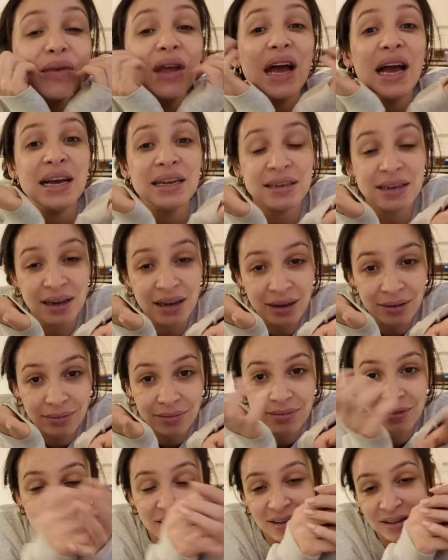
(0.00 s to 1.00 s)
edit
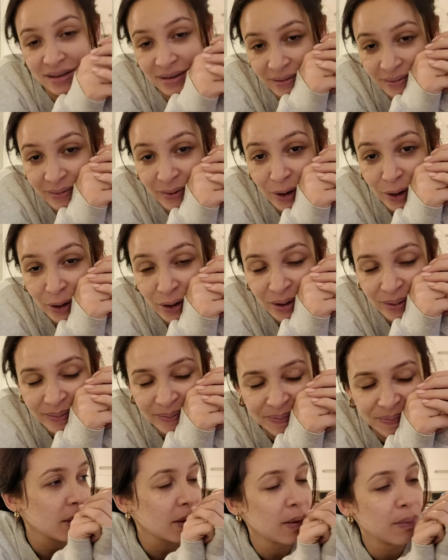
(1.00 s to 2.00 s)
this vlog,
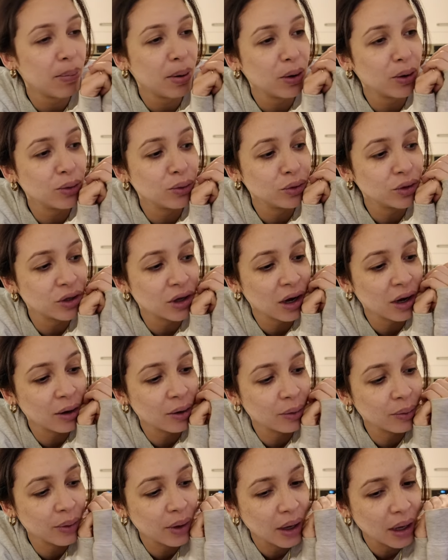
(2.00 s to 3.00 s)
but
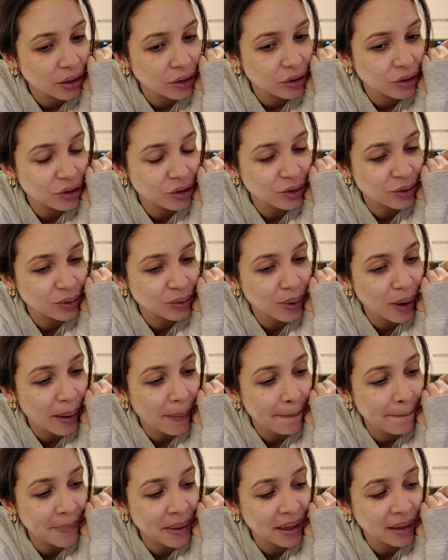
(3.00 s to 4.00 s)
also to
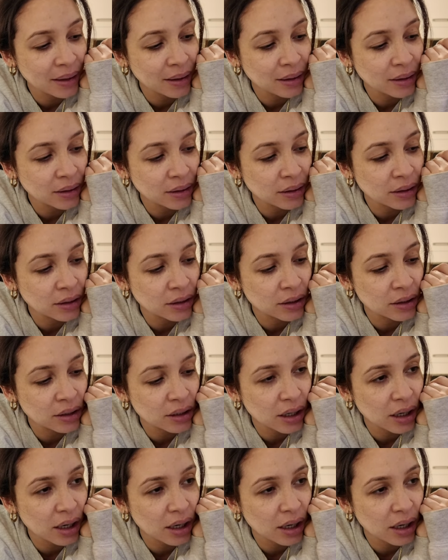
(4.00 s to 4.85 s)
build